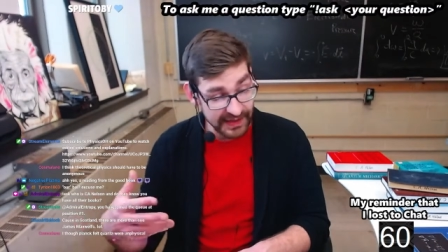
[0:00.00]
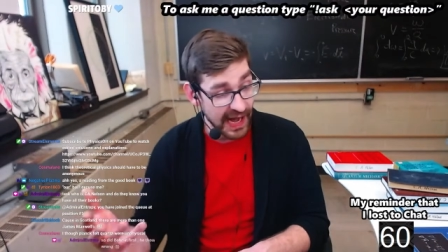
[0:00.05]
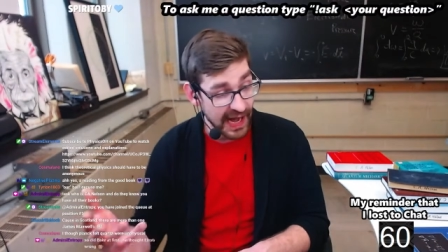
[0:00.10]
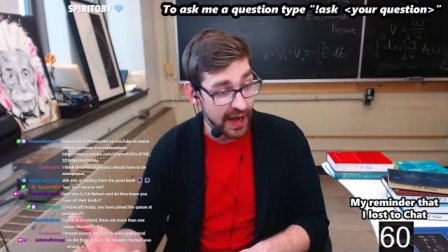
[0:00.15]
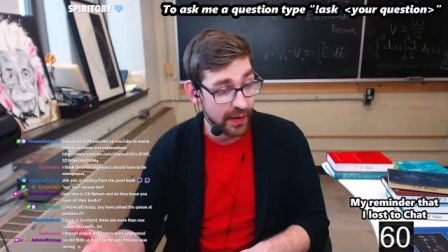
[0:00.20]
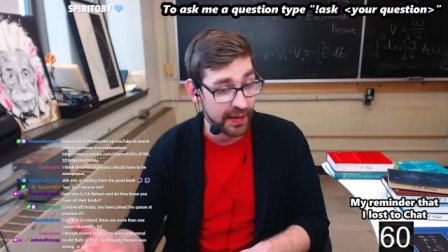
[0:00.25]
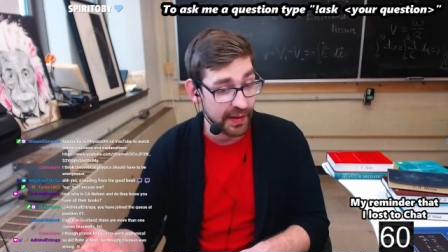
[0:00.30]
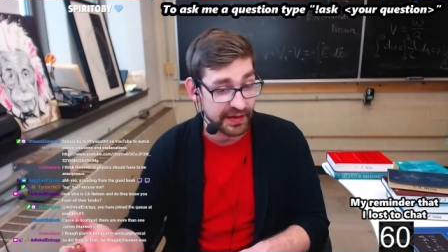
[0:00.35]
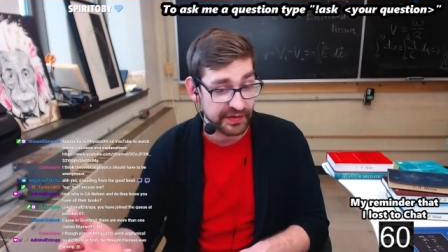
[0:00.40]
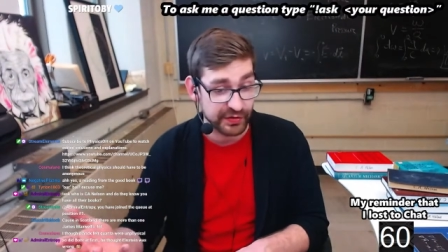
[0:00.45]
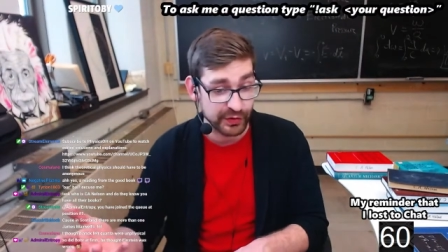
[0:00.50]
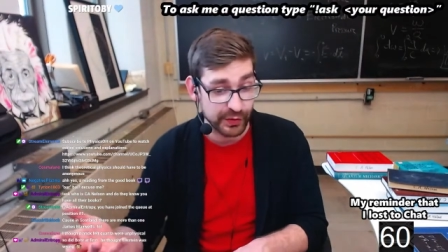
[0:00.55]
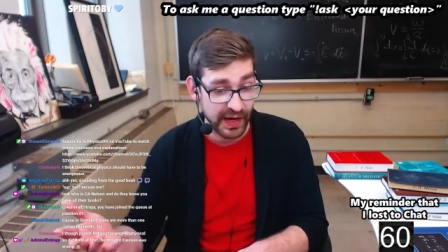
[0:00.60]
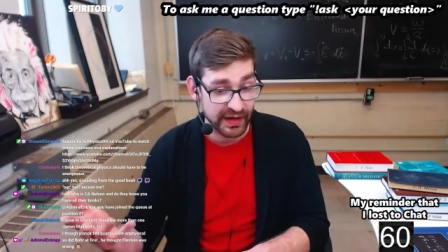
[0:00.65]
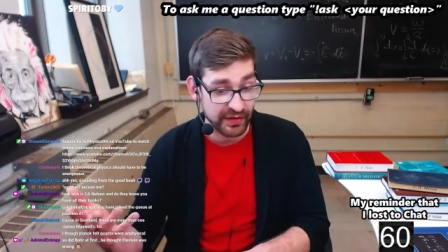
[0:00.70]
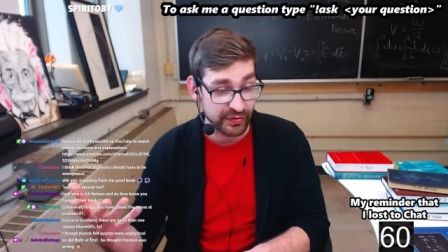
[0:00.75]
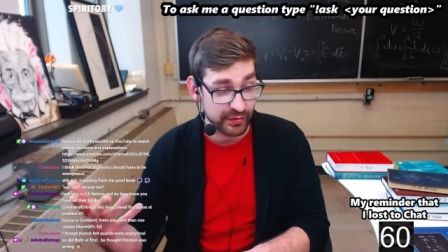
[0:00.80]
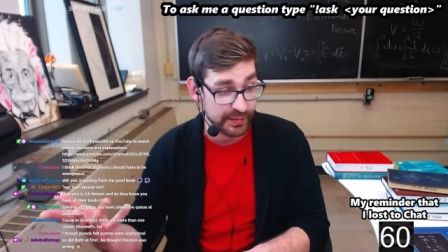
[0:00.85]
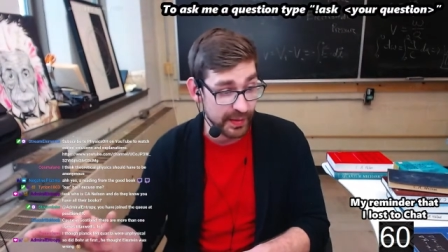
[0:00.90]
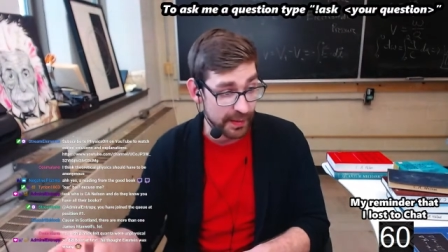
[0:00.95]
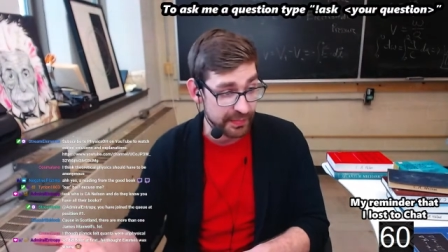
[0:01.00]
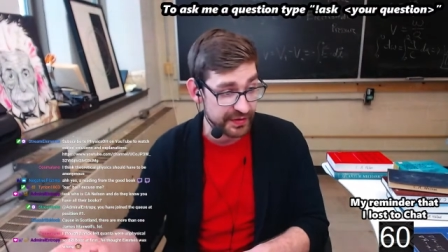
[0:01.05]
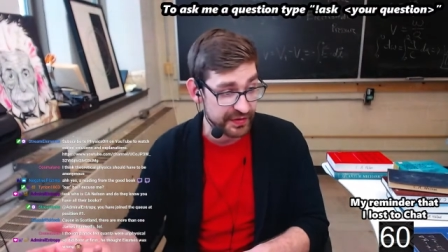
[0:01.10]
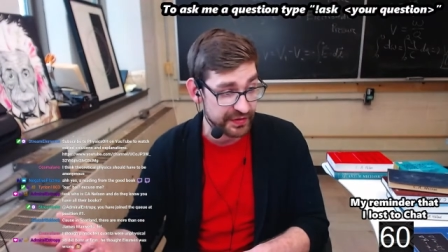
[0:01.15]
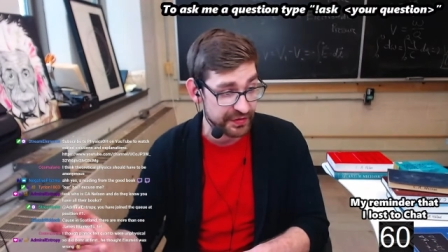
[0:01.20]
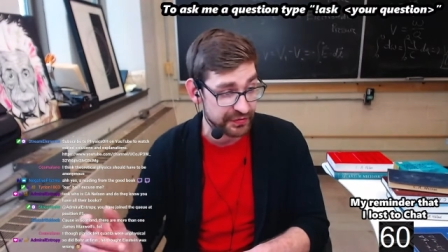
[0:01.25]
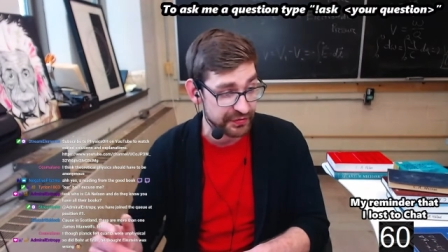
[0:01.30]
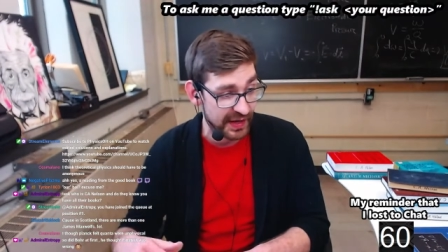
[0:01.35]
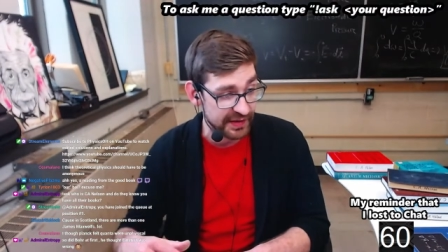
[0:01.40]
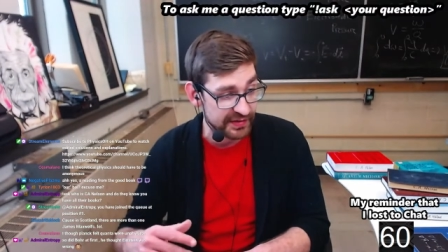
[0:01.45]
now, as you guys remember,
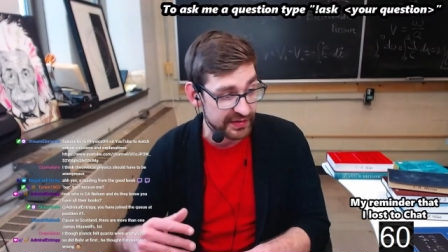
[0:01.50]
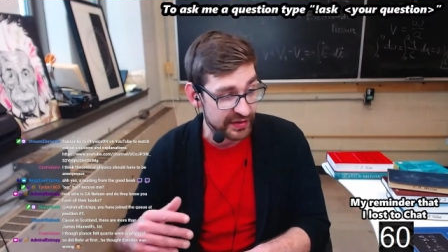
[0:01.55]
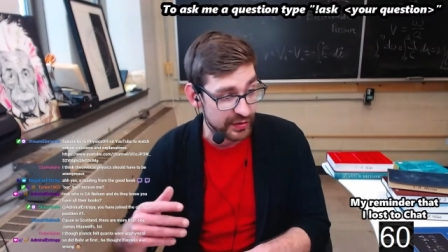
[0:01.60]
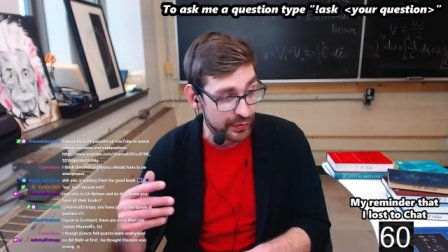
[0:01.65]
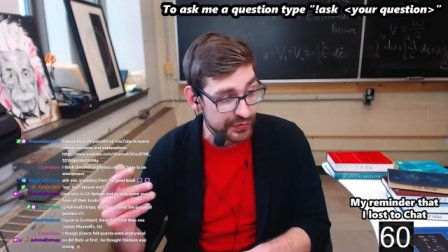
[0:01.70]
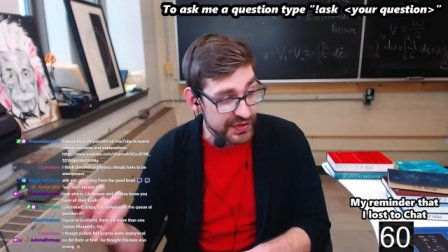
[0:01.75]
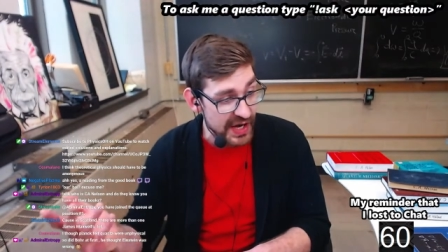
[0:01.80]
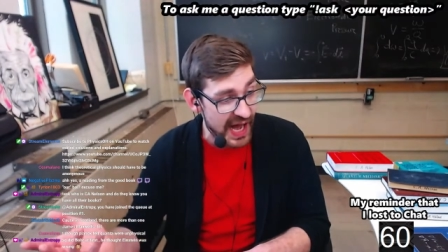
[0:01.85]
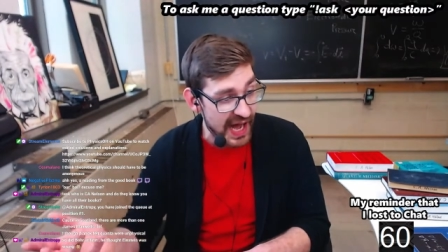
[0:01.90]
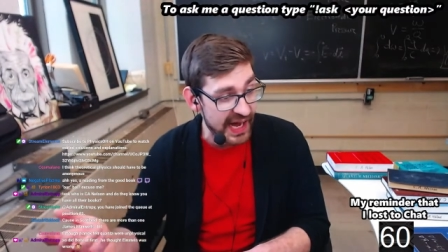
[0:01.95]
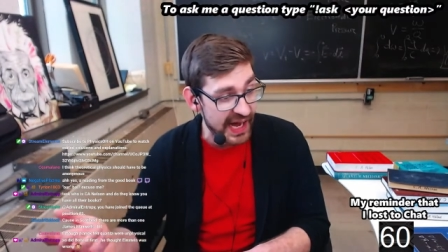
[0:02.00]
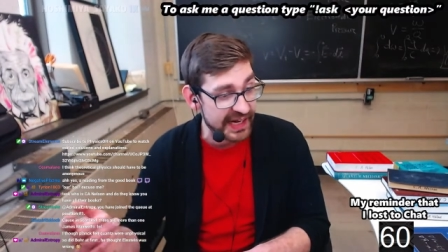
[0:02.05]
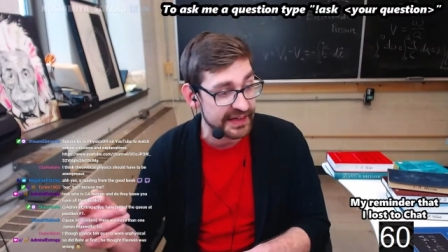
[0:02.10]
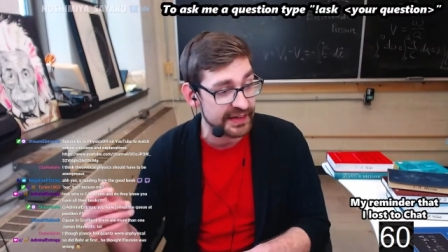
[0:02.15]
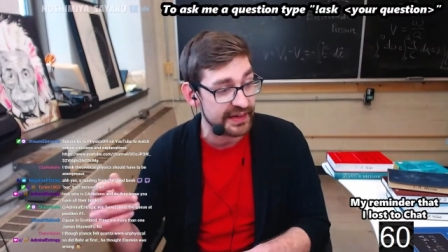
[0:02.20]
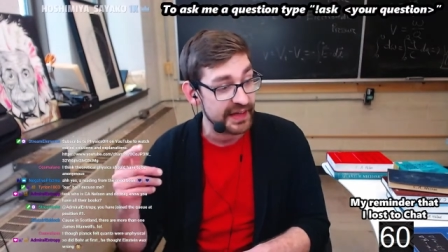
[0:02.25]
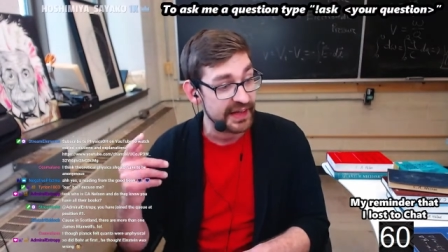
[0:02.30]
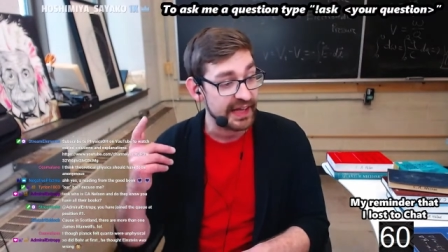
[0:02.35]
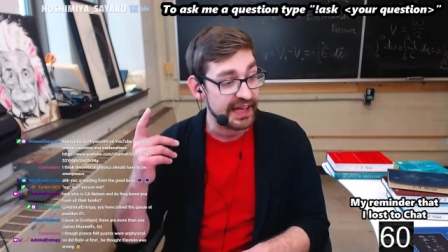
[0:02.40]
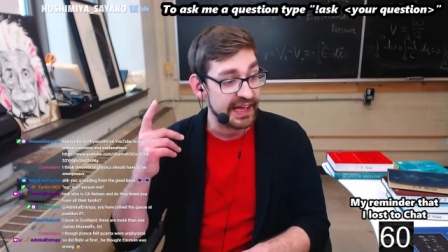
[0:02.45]
this is 1909.